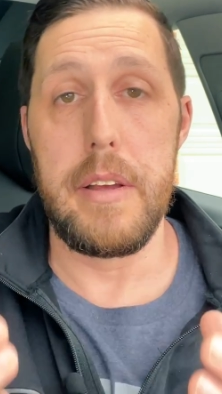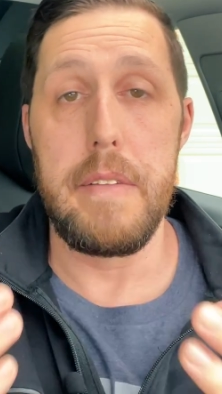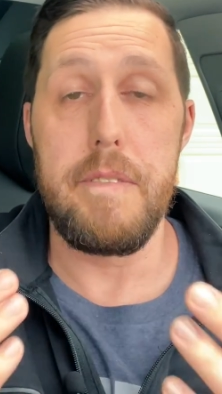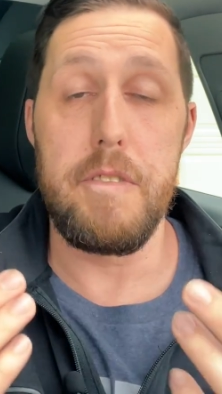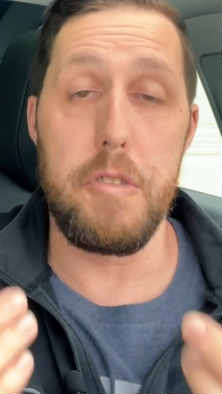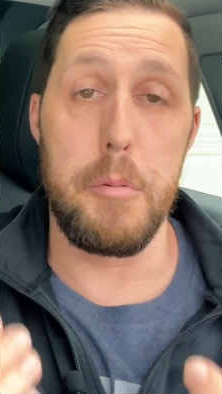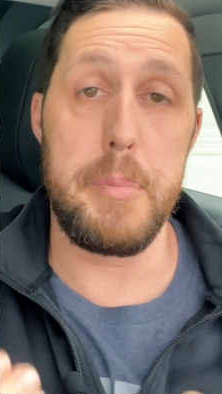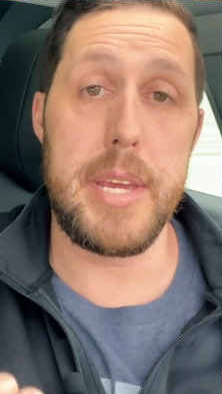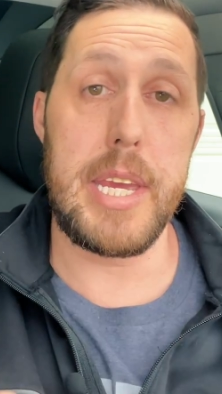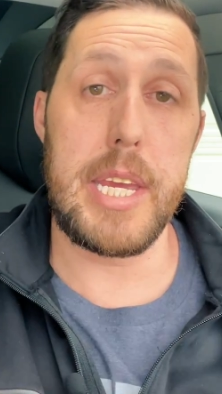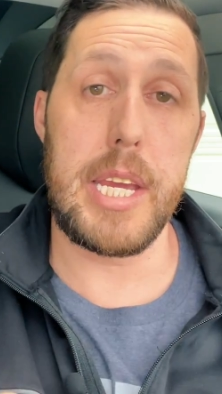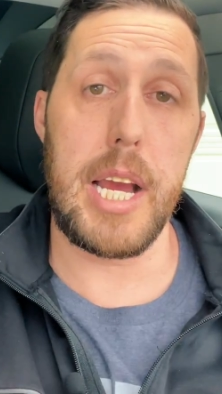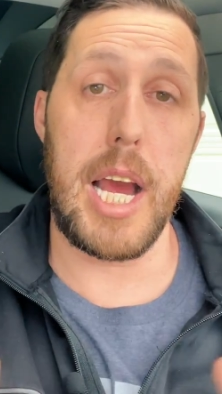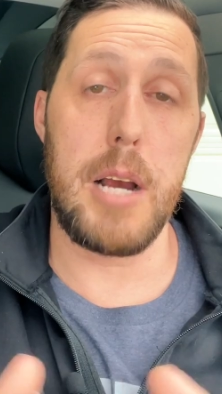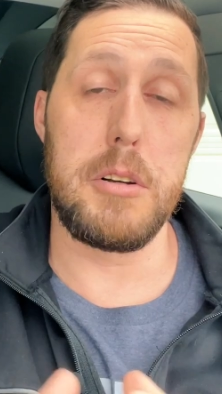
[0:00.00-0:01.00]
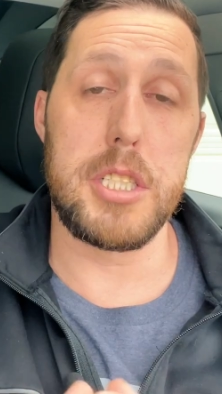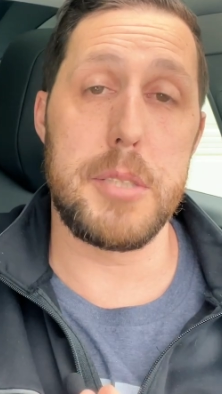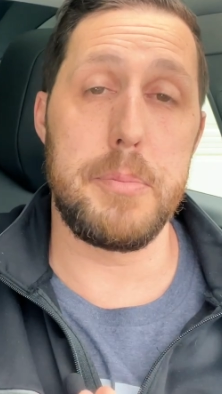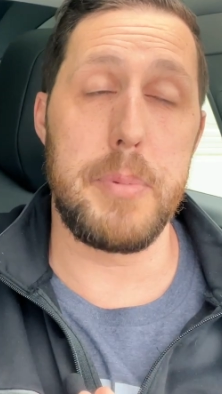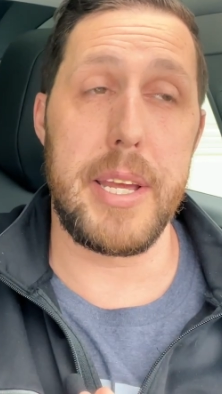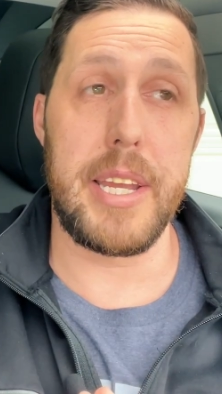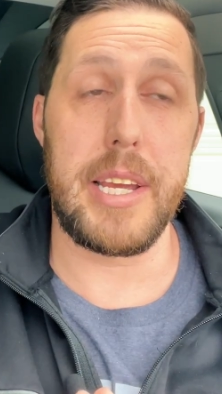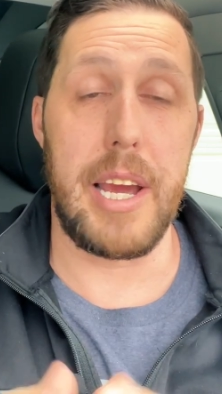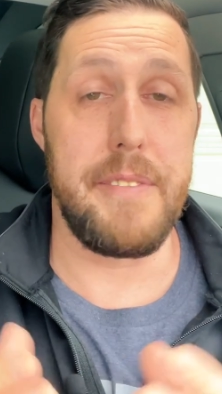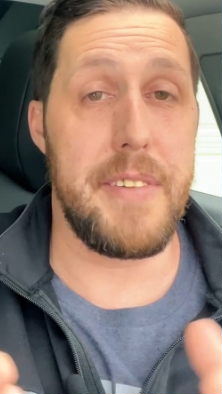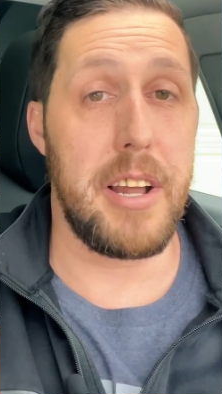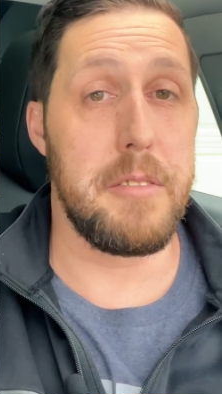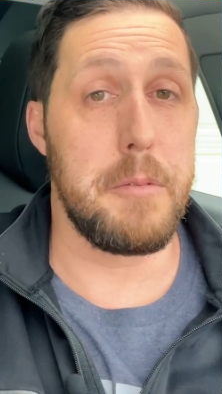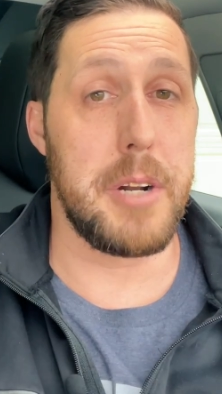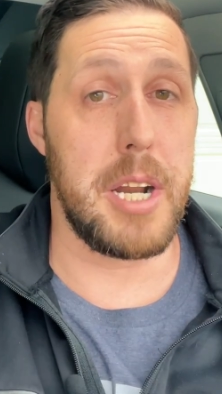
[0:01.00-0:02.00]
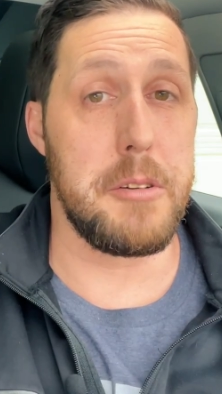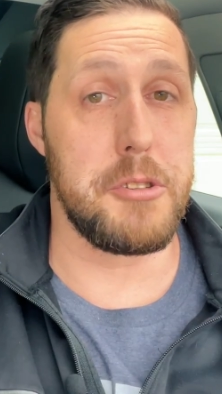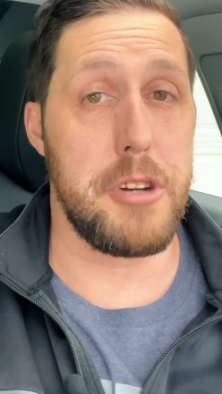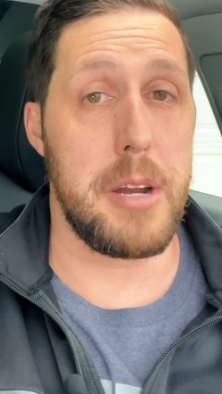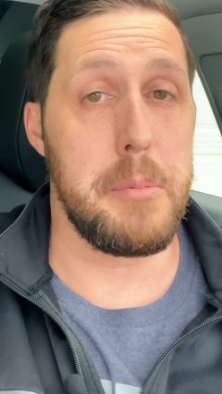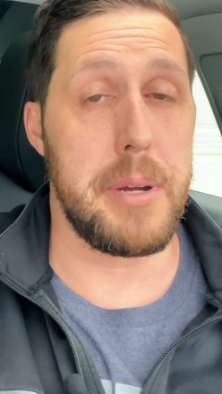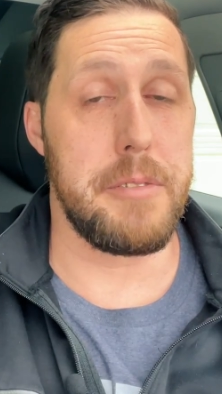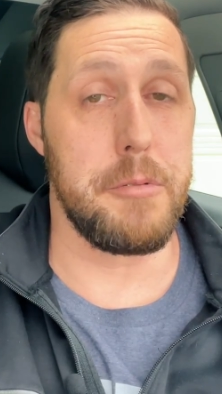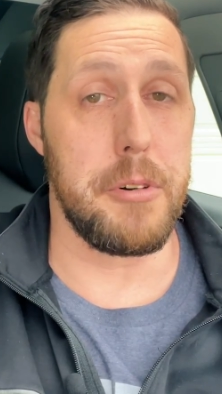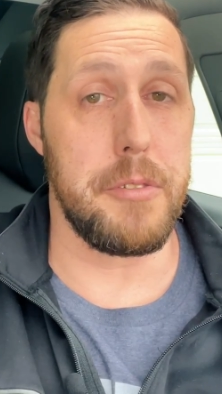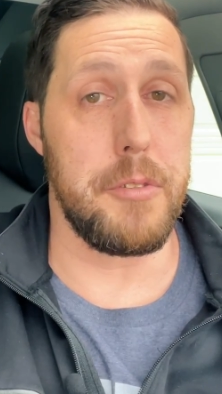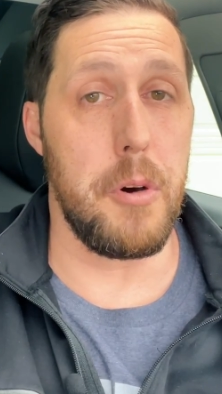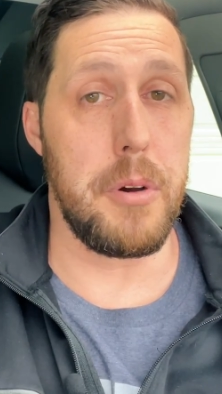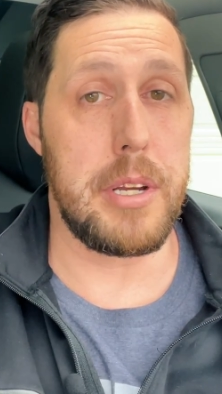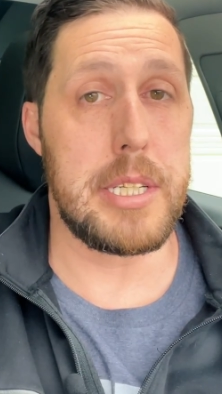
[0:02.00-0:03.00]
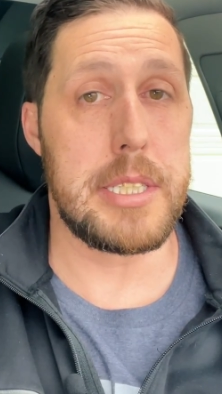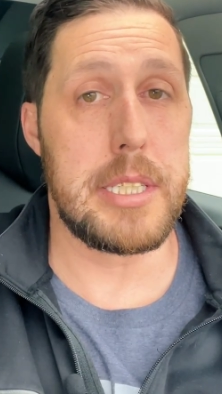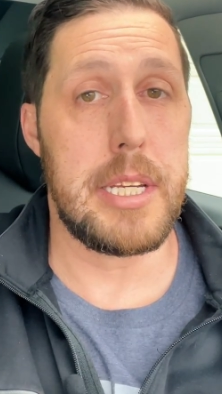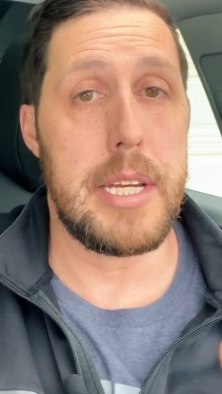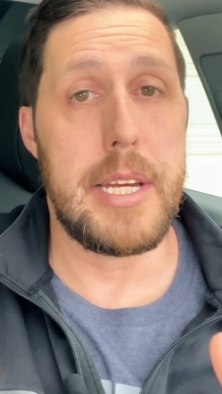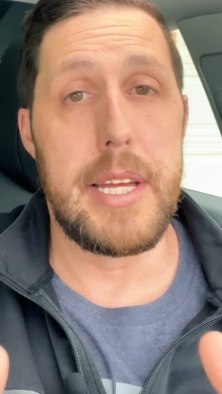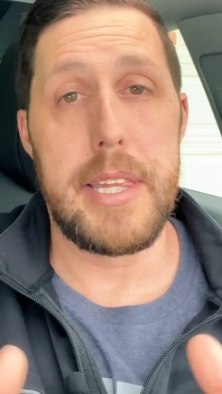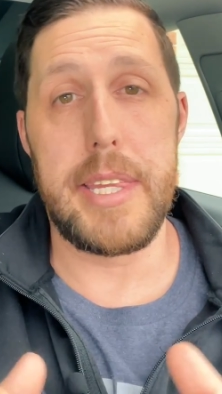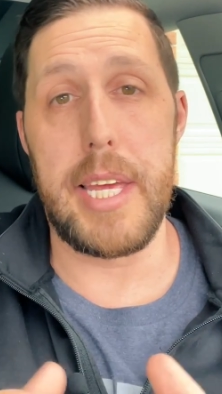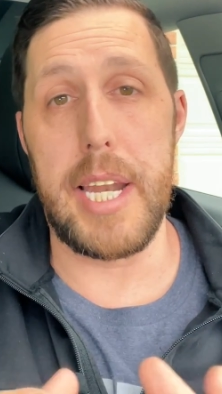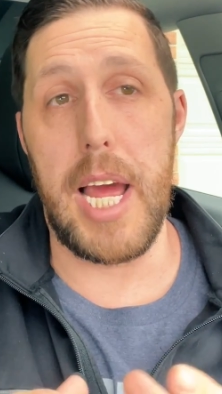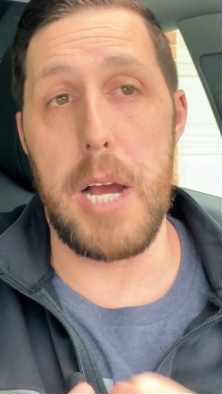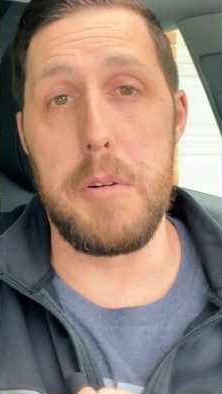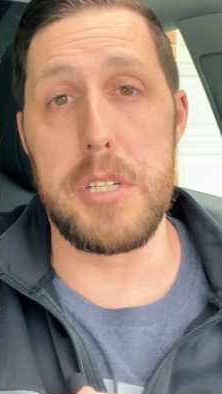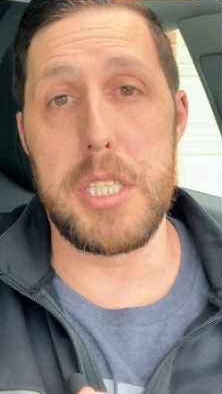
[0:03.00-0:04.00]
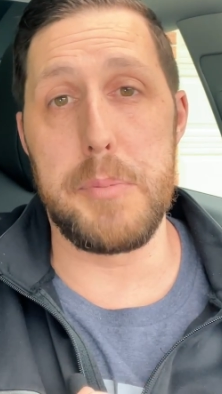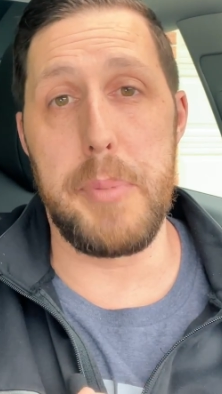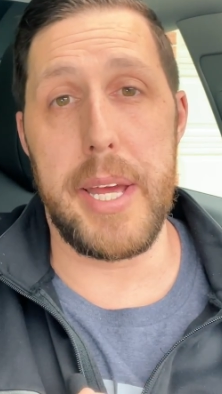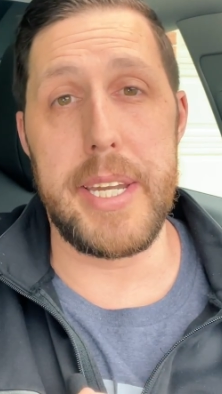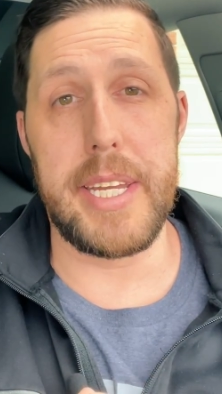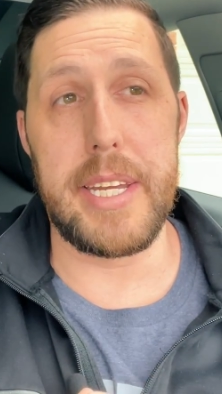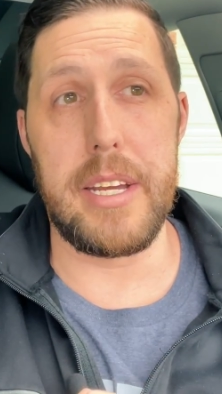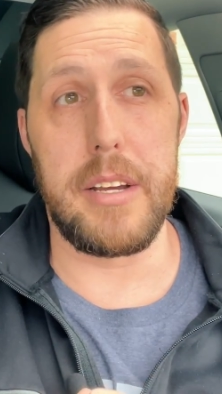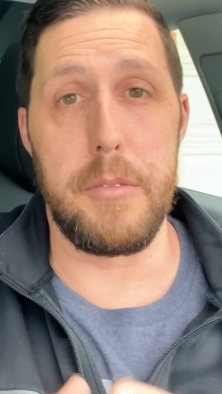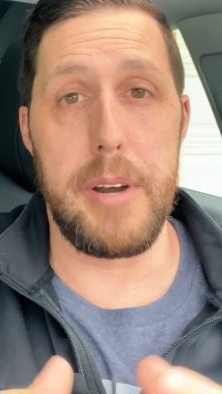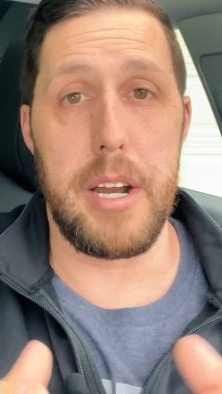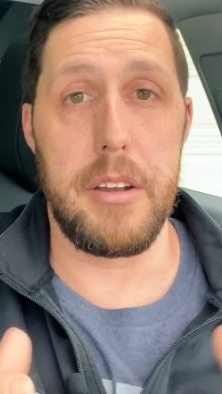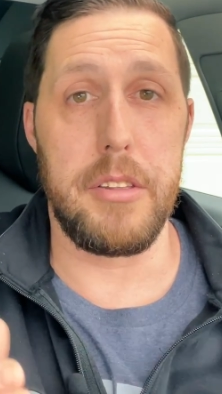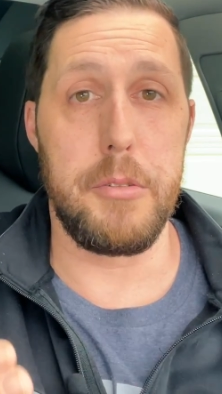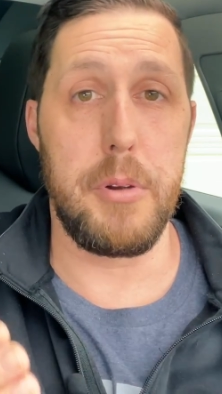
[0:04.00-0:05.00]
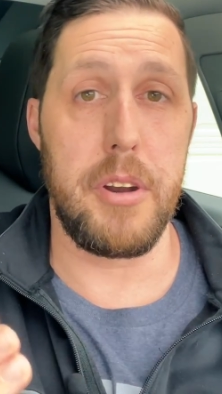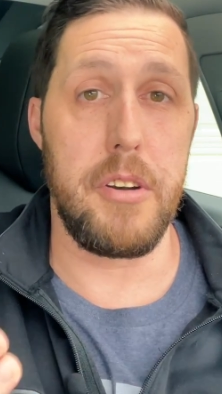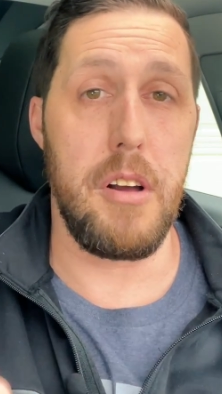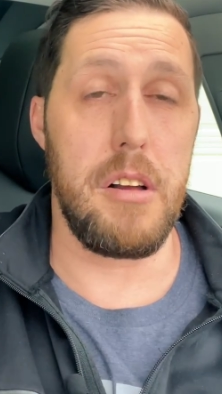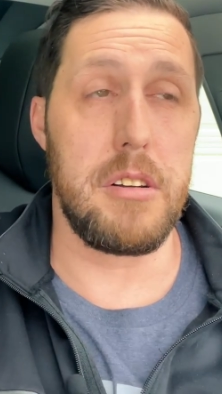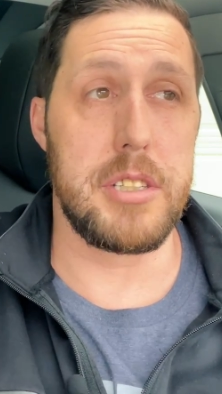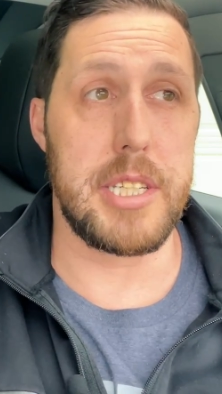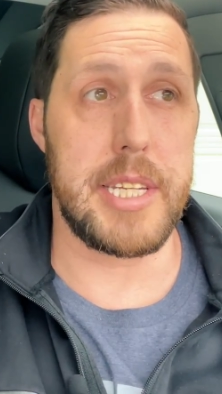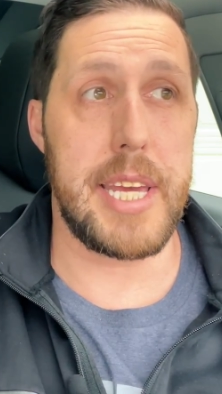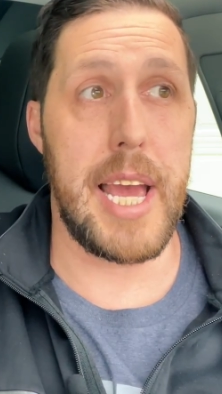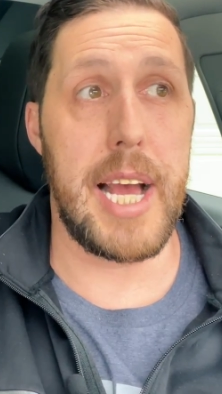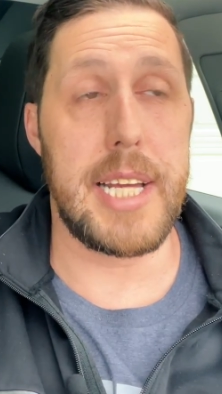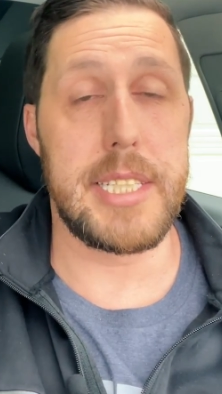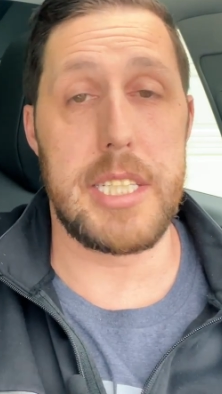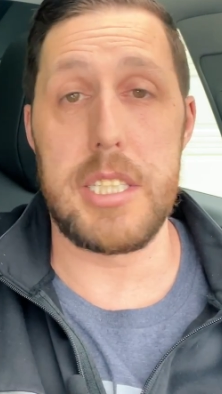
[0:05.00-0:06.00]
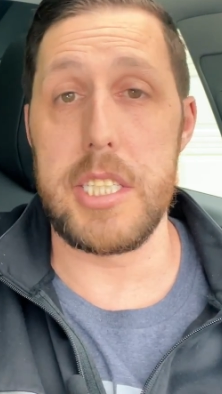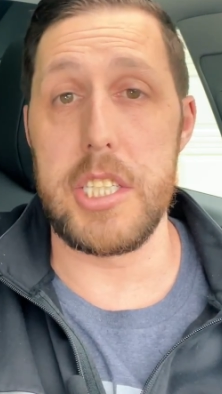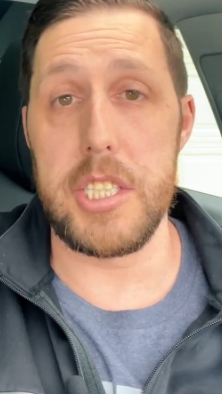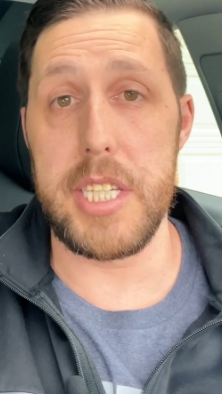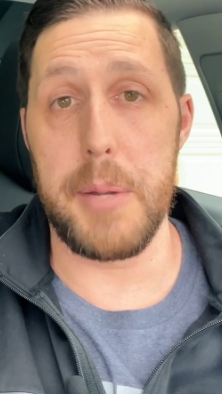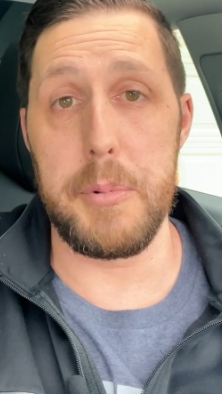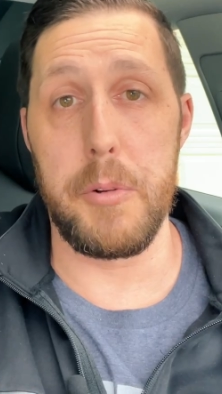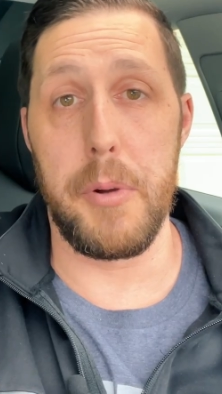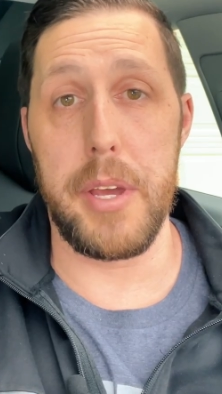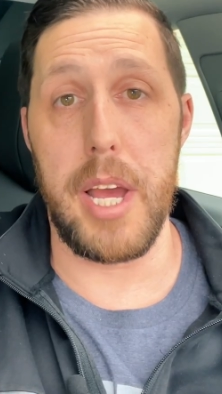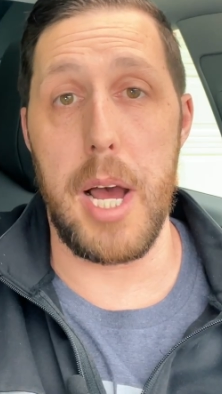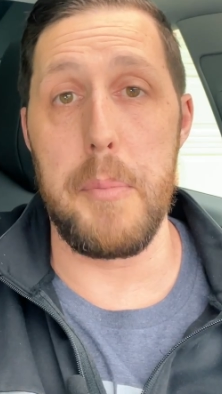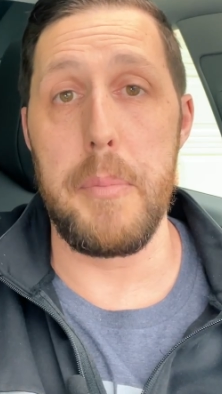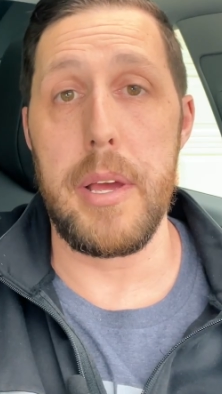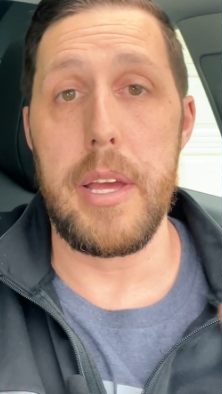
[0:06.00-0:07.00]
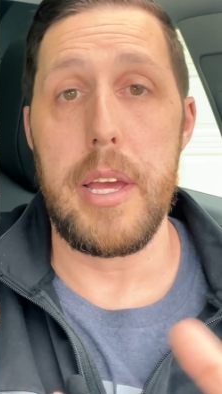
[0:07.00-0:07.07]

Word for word: For me, I found when I was driving my Ford Focus that I was spending around $300 in gas, and it just kept going up.